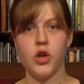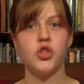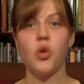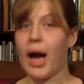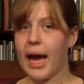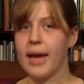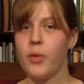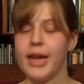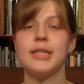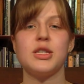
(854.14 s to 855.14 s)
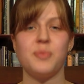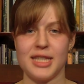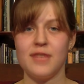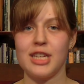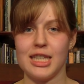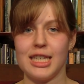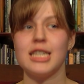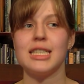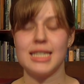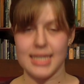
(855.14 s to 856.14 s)
So I went specifically
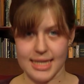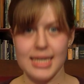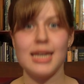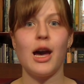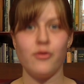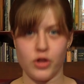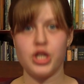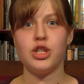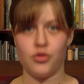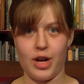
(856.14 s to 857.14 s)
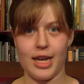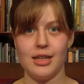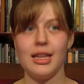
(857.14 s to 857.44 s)
to see a Virginia rail